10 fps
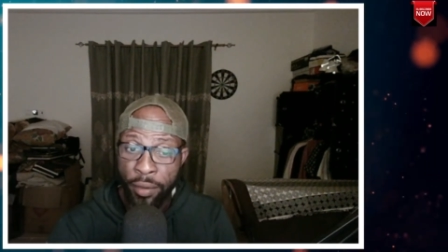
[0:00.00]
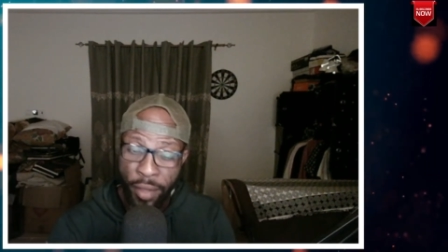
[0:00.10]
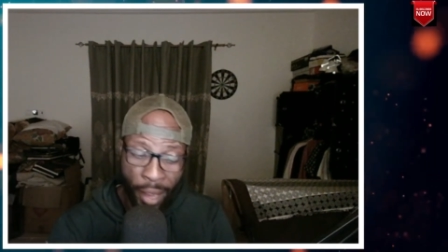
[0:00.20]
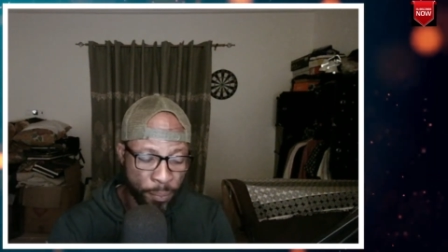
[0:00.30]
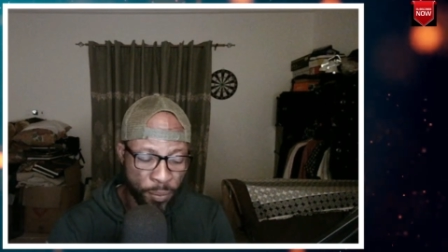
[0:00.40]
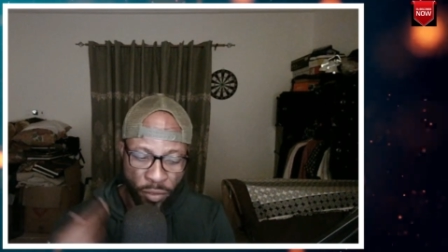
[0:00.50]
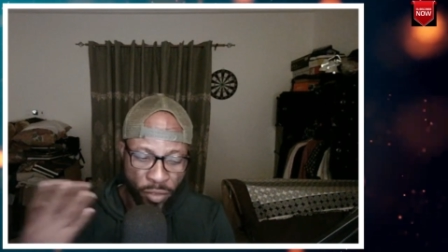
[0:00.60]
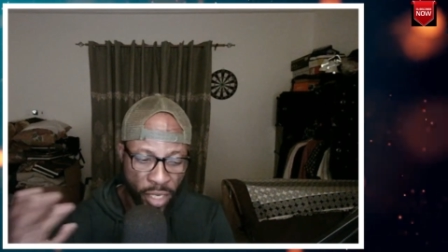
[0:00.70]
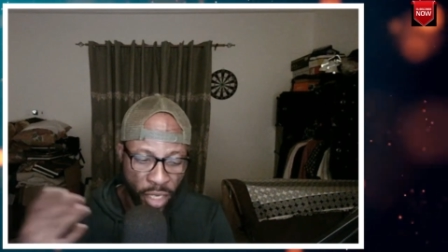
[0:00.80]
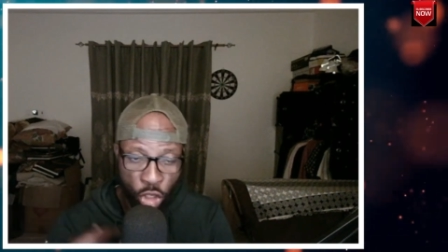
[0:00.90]
Yeah,
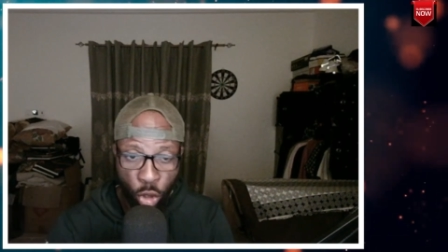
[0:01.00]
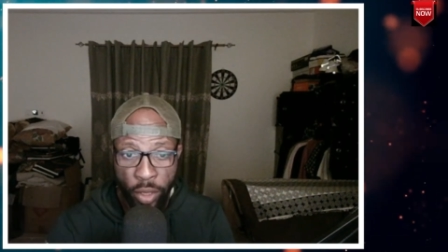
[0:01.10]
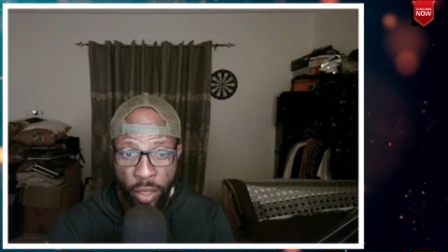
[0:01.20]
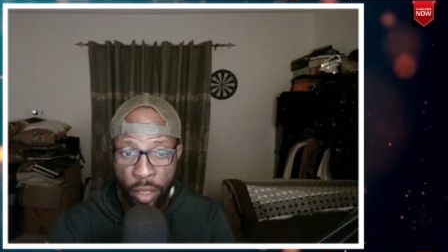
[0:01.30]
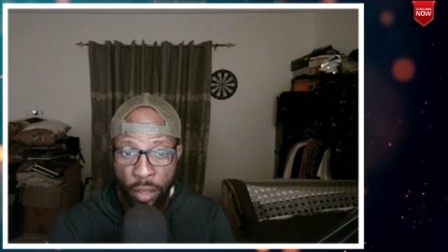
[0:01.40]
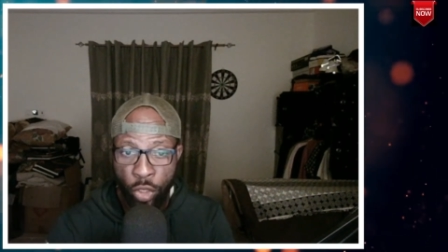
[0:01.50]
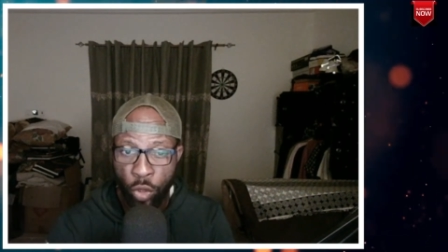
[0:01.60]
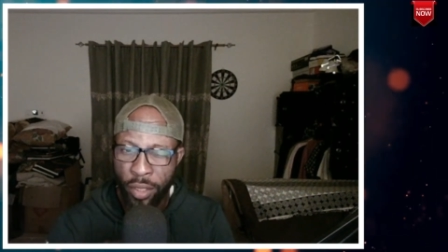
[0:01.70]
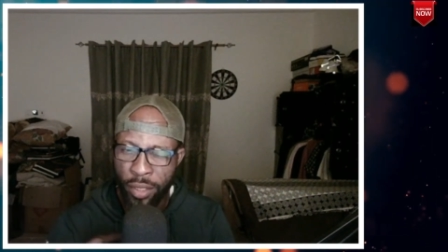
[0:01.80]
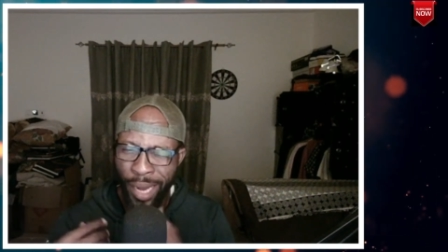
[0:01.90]
definitely enjoyed, uh, you know,
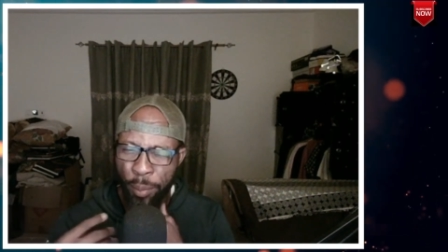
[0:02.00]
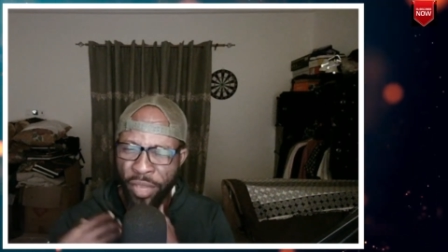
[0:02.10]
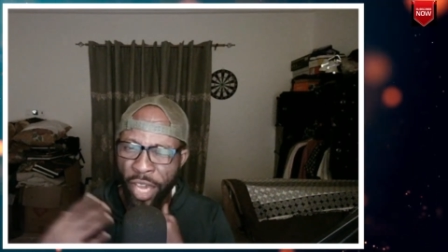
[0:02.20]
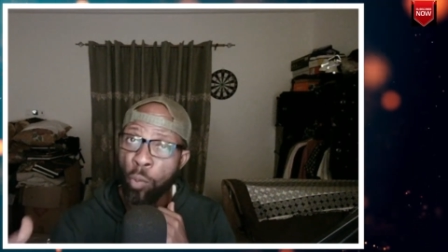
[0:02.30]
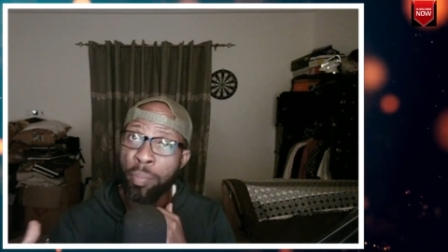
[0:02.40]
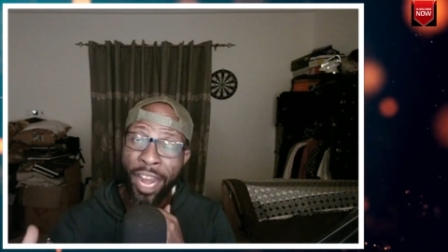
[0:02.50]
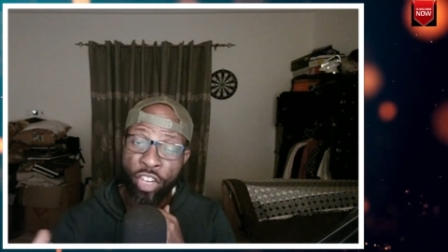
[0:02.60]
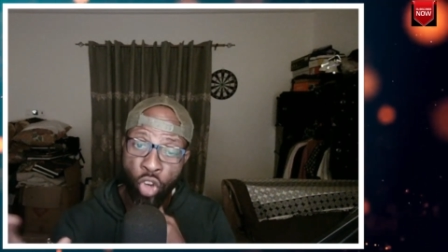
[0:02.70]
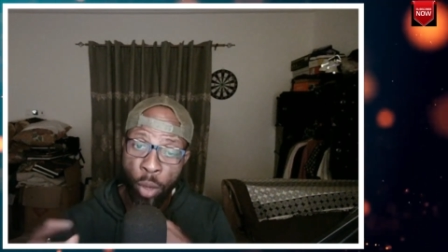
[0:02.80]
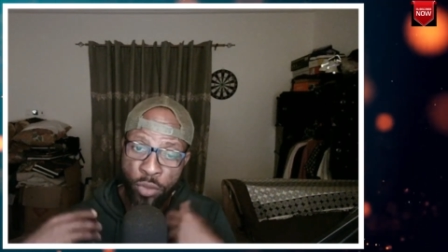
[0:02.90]
that piano
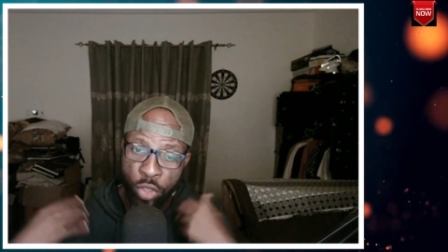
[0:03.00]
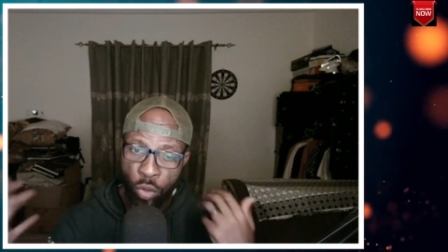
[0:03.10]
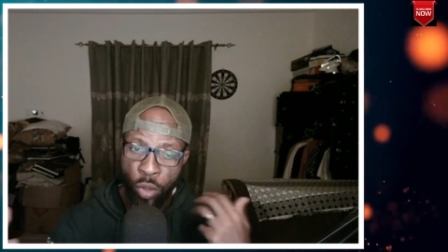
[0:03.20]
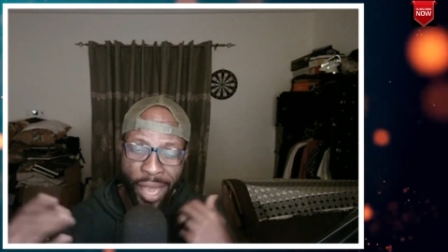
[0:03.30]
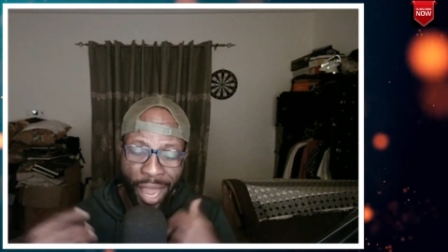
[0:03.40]
backdrops, you know,